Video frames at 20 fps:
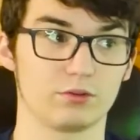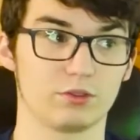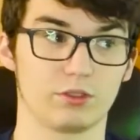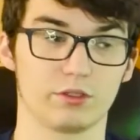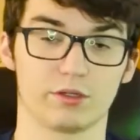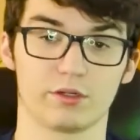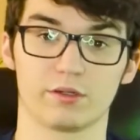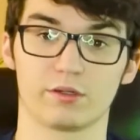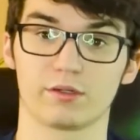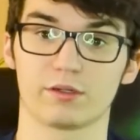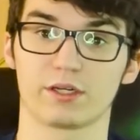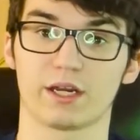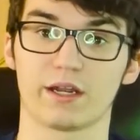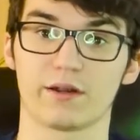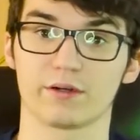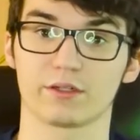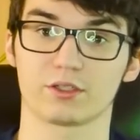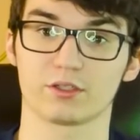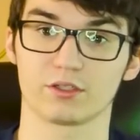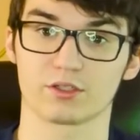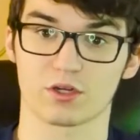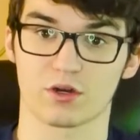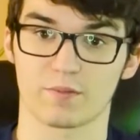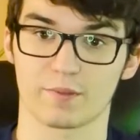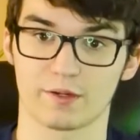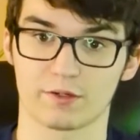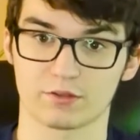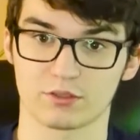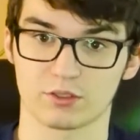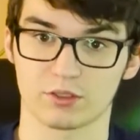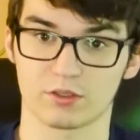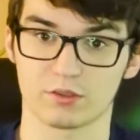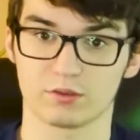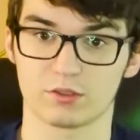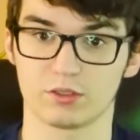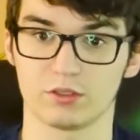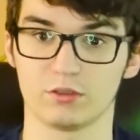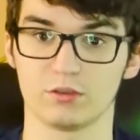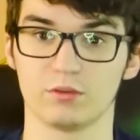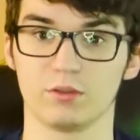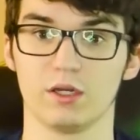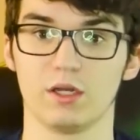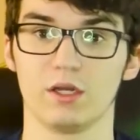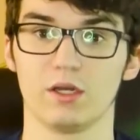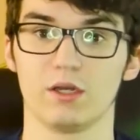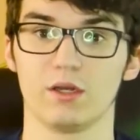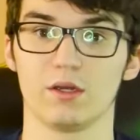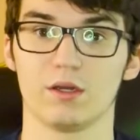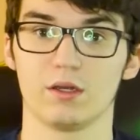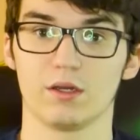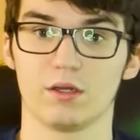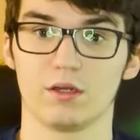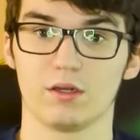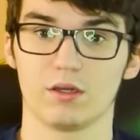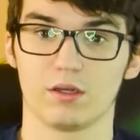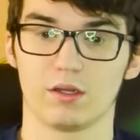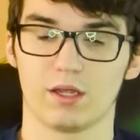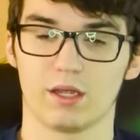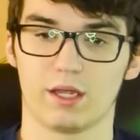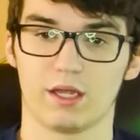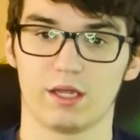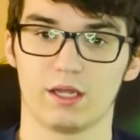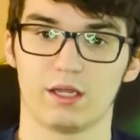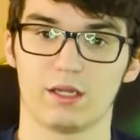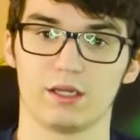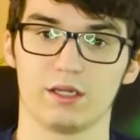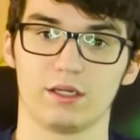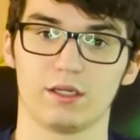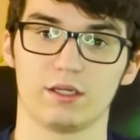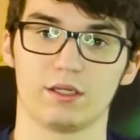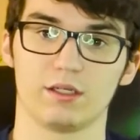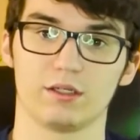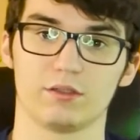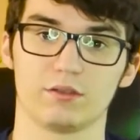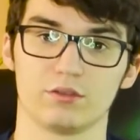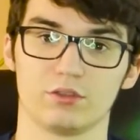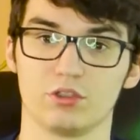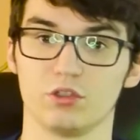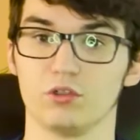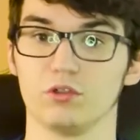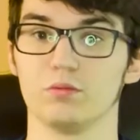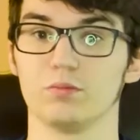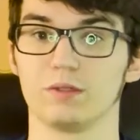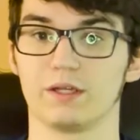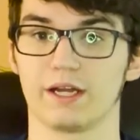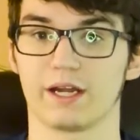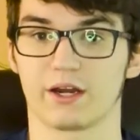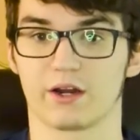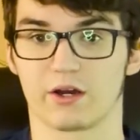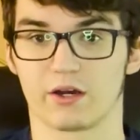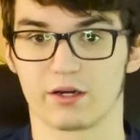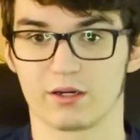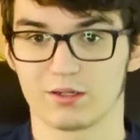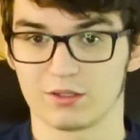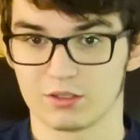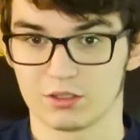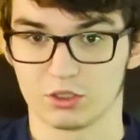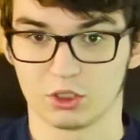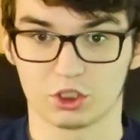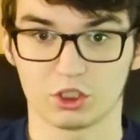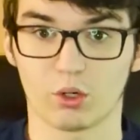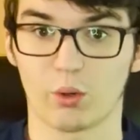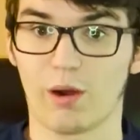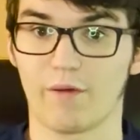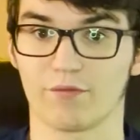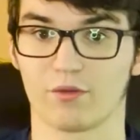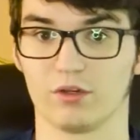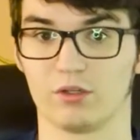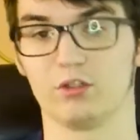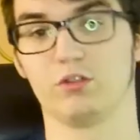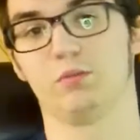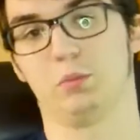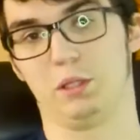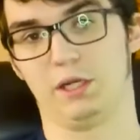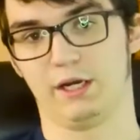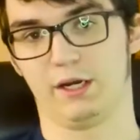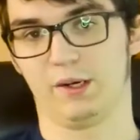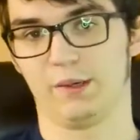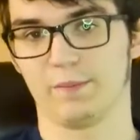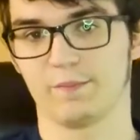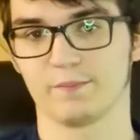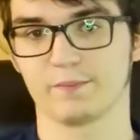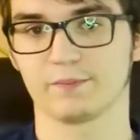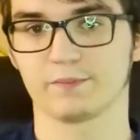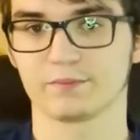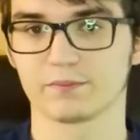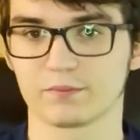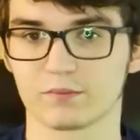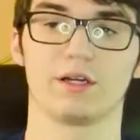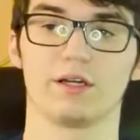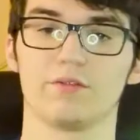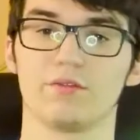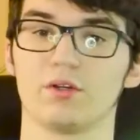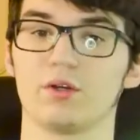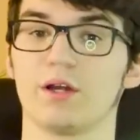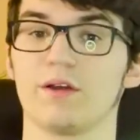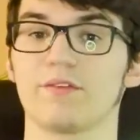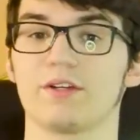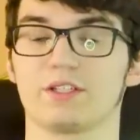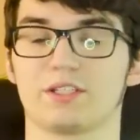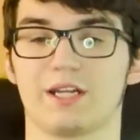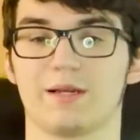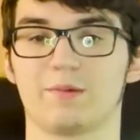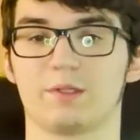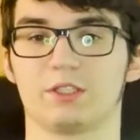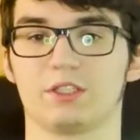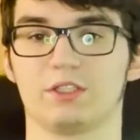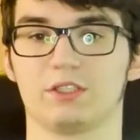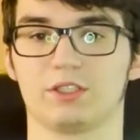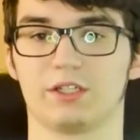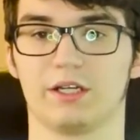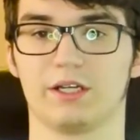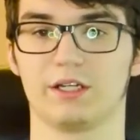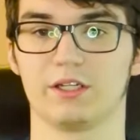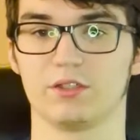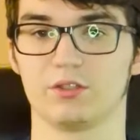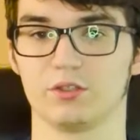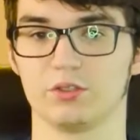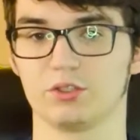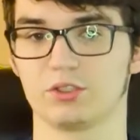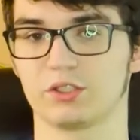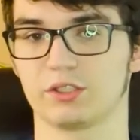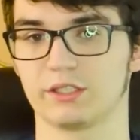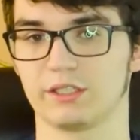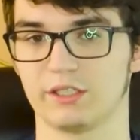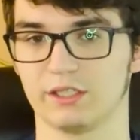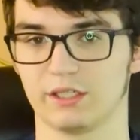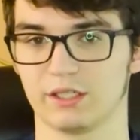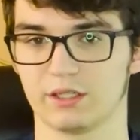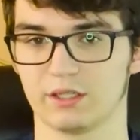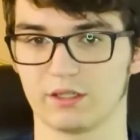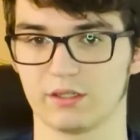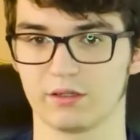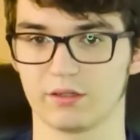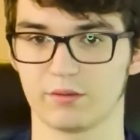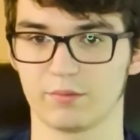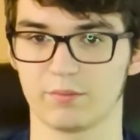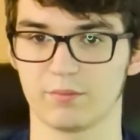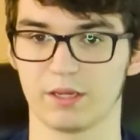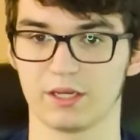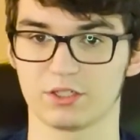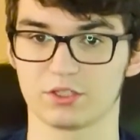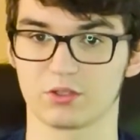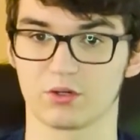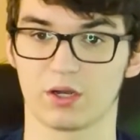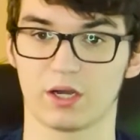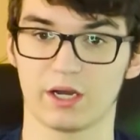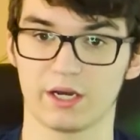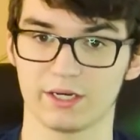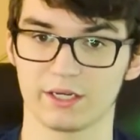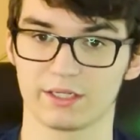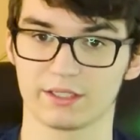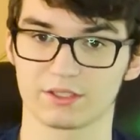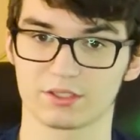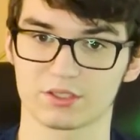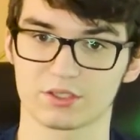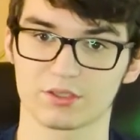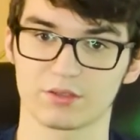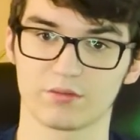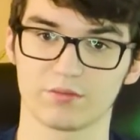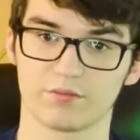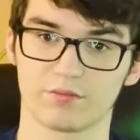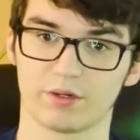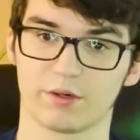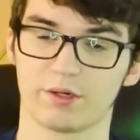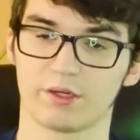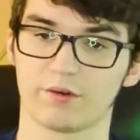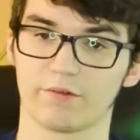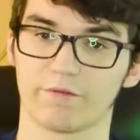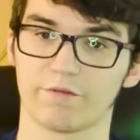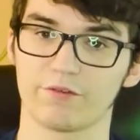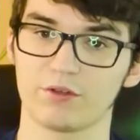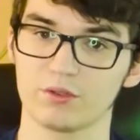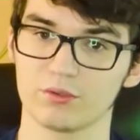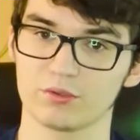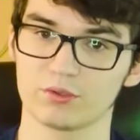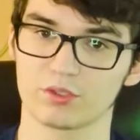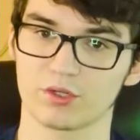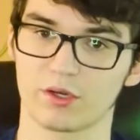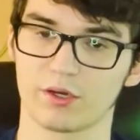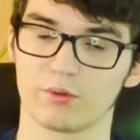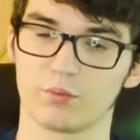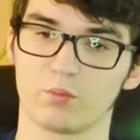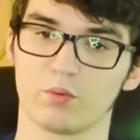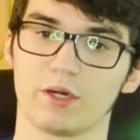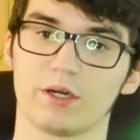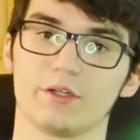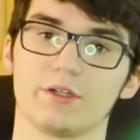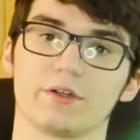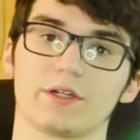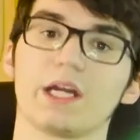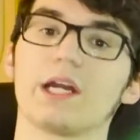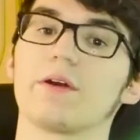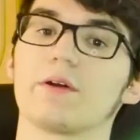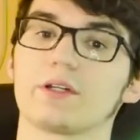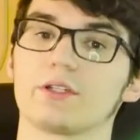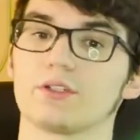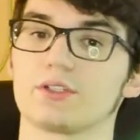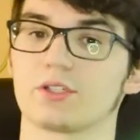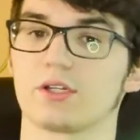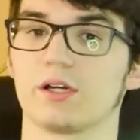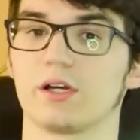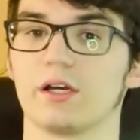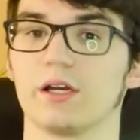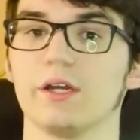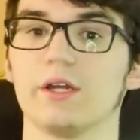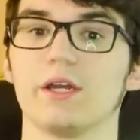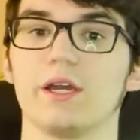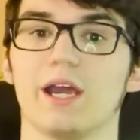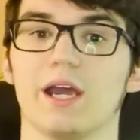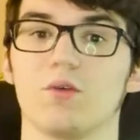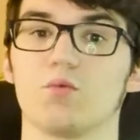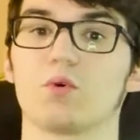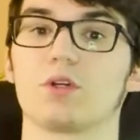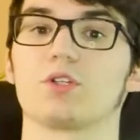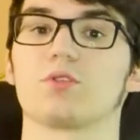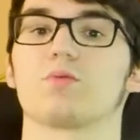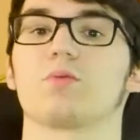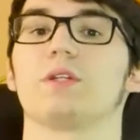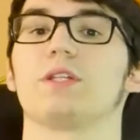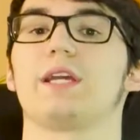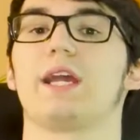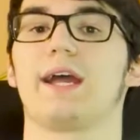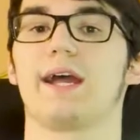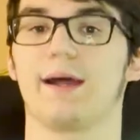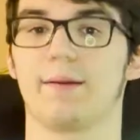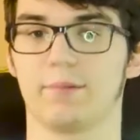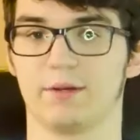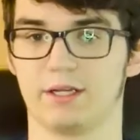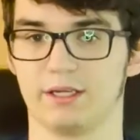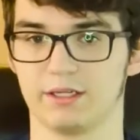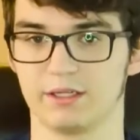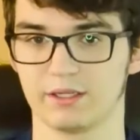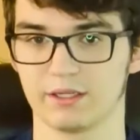your characters are about to go to a doom layer. You show off the doom layer. If you don't have an establishing shot, it usually makes your audience very confused on where your characters are and what is really happening.